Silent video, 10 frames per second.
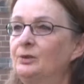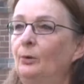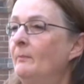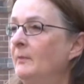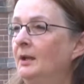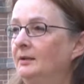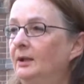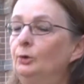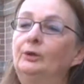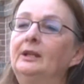So
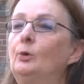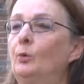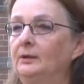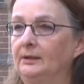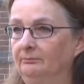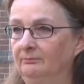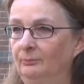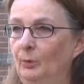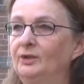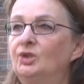they look equally
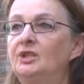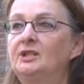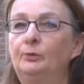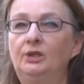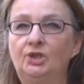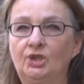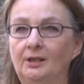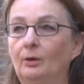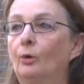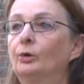when she's
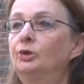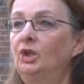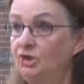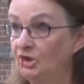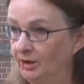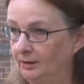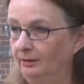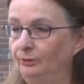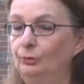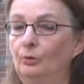reaching or
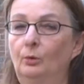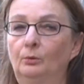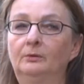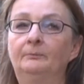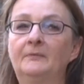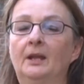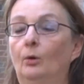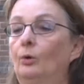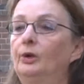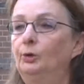touching a new goal
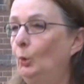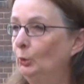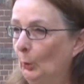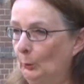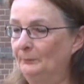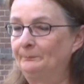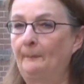or an old goal.